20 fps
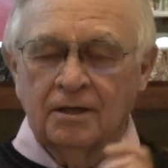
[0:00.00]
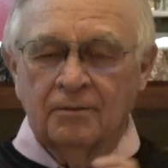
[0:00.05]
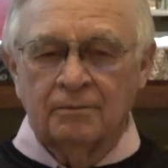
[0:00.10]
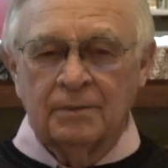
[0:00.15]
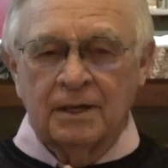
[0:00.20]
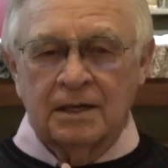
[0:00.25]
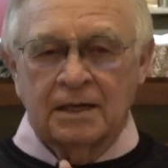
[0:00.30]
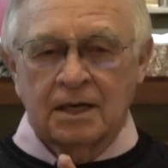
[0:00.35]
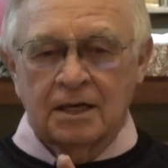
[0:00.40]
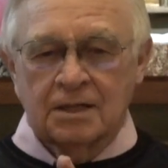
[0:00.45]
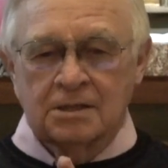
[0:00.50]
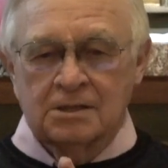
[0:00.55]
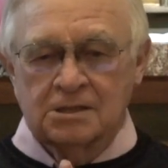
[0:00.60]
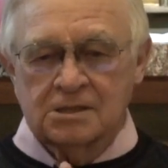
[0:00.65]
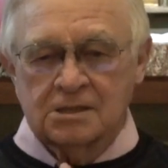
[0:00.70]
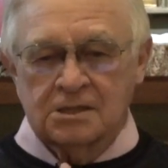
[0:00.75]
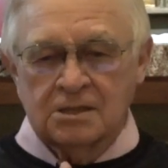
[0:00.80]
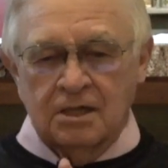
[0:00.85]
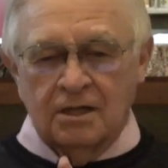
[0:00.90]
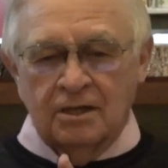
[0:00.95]

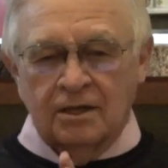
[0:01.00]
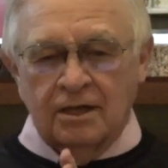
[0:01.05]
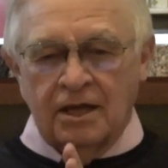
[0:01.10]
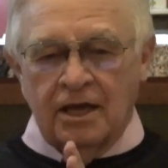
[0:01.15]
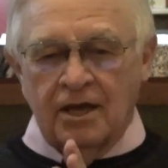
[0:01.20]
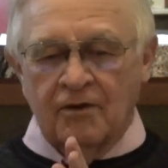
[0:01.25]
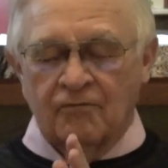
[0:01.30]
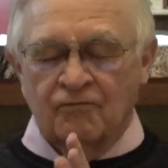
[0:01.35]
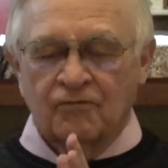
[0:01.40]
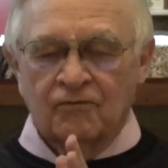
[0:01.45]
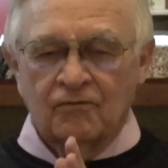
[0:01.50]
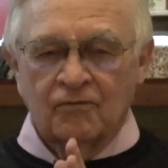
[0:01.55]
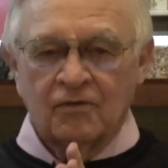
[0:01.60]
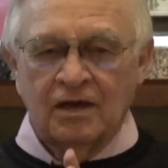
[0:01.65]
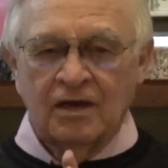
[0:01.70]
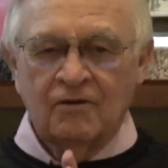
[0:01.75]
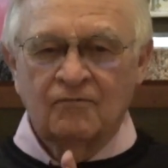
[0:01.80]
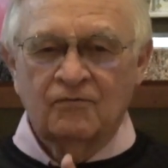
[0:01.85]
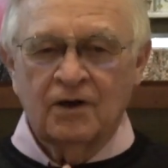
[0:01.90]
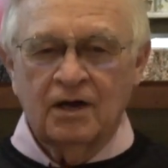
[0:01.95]
because if,
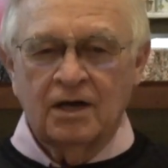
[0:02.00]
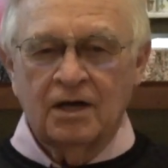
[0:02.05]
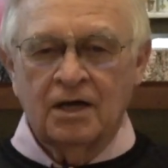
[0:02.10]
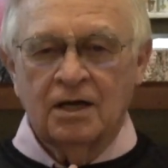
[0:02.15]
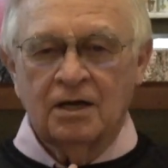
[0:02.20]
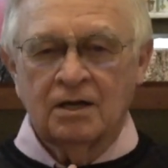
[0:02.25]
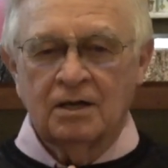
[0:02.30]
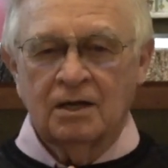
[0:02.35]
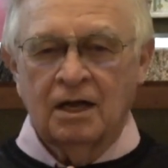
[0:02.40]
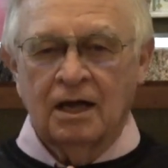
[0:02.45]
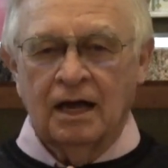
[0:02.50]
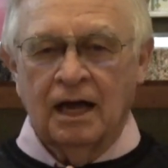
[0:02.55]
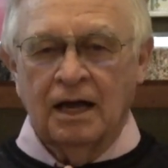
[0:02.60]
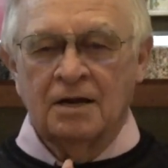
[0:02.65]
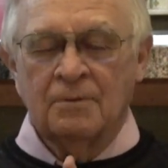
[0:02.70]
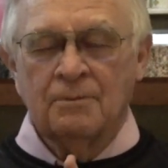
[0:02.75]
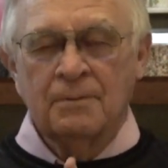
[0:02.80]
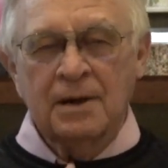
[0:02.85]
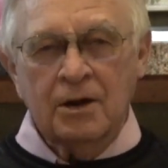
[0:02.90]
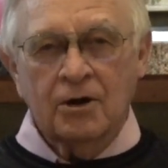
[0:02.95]
if a, an
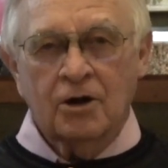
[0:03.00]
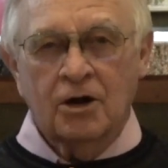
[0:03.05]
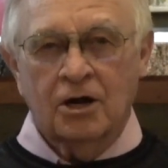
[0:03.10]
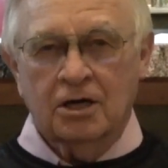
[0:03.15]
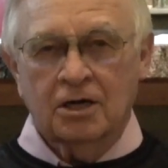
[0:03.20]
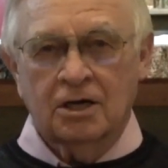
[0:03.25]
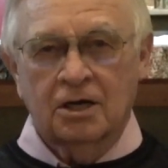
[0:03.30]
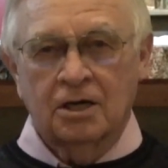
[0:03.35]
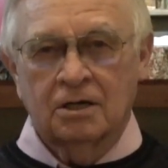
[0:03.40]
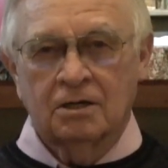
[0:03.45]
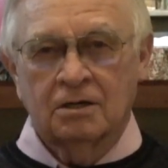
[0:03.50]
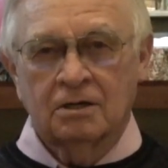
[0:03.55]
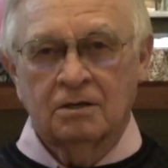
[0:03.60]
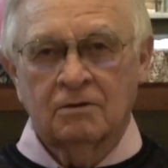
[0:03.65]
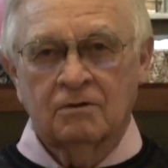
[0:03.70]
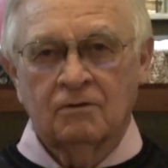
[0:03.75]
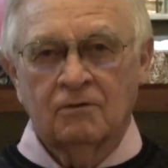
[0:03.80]
American,